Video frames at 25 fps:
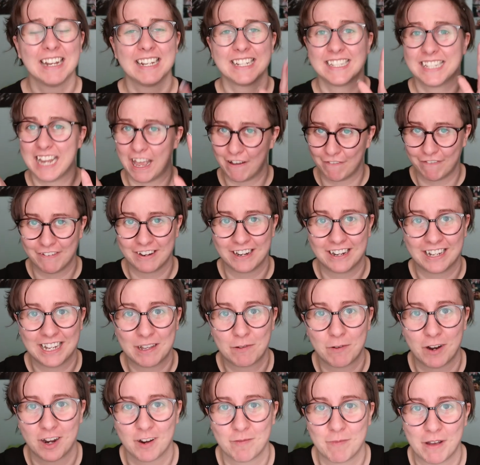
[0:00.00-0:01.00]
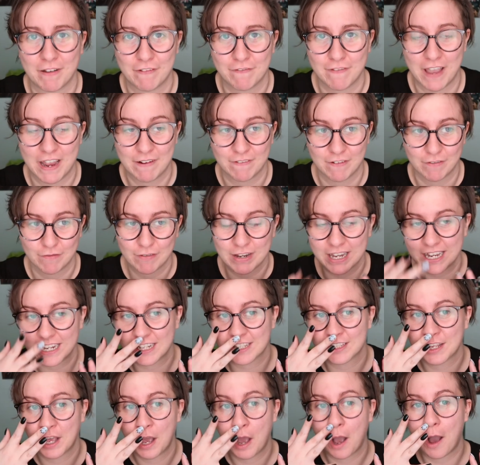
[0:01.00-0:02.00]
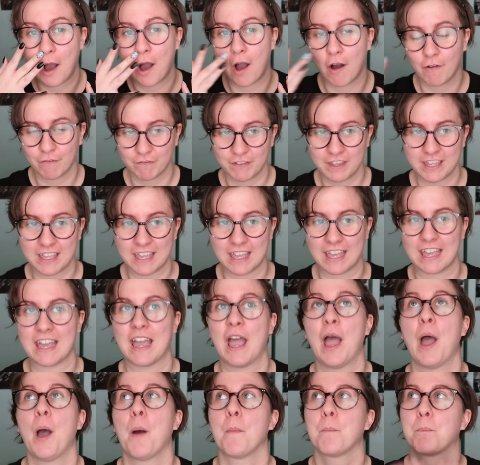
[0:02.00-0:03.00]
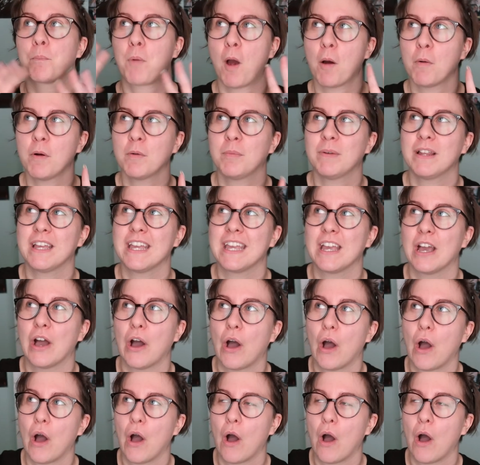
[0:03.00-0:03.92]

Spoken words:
Definitely one of my favourite reads of the year. Probably